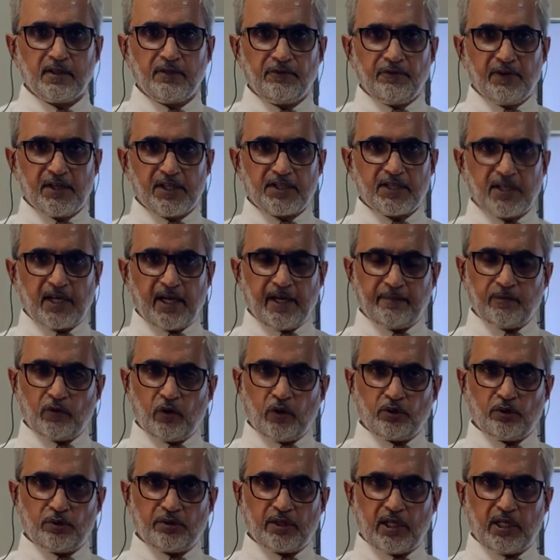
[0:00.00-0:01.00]
first I am
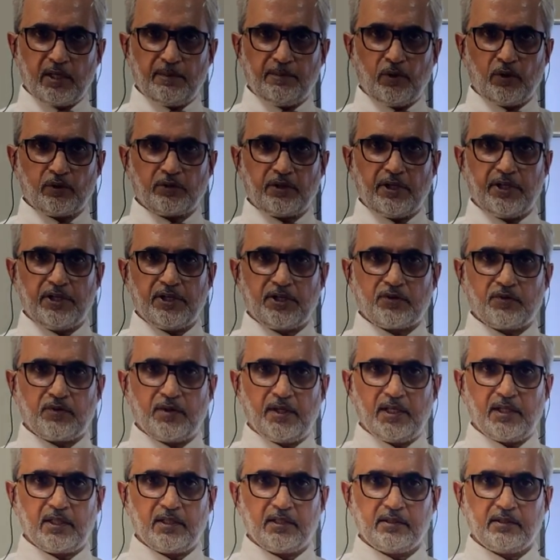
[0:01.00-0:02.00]
going to tell about the
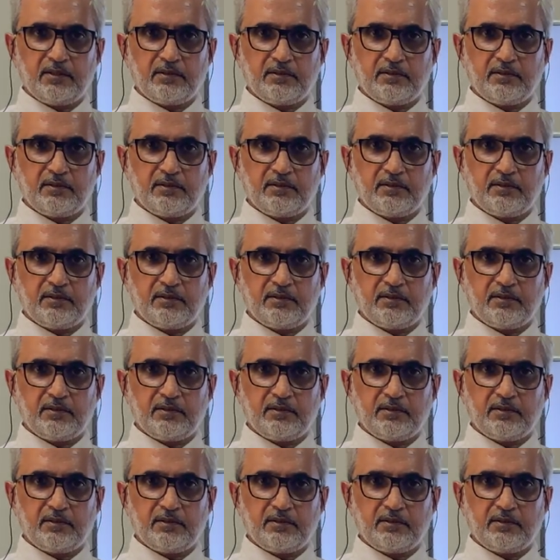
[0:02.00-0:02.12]
history